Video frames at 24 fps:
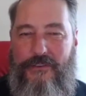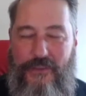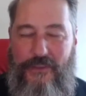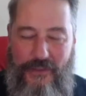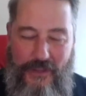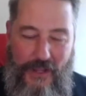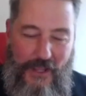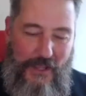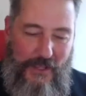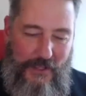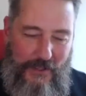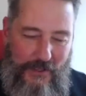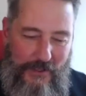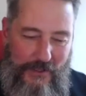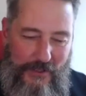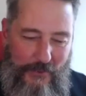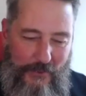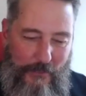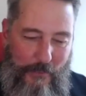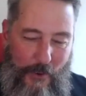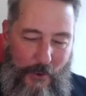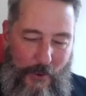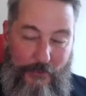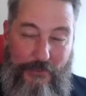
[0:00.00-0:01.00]

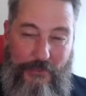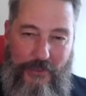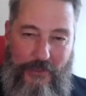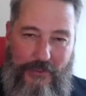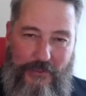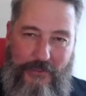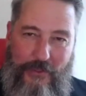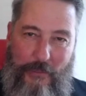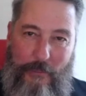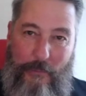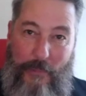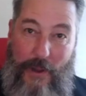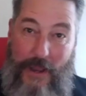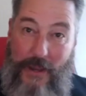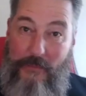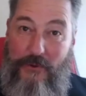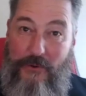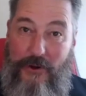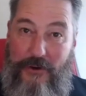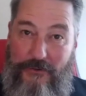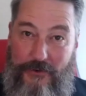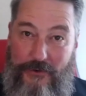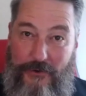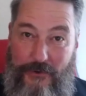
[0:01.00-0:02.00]
Both the pipe
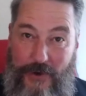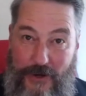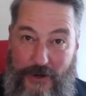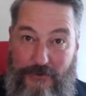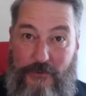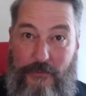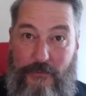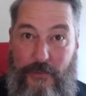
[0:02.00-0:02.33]
restoration,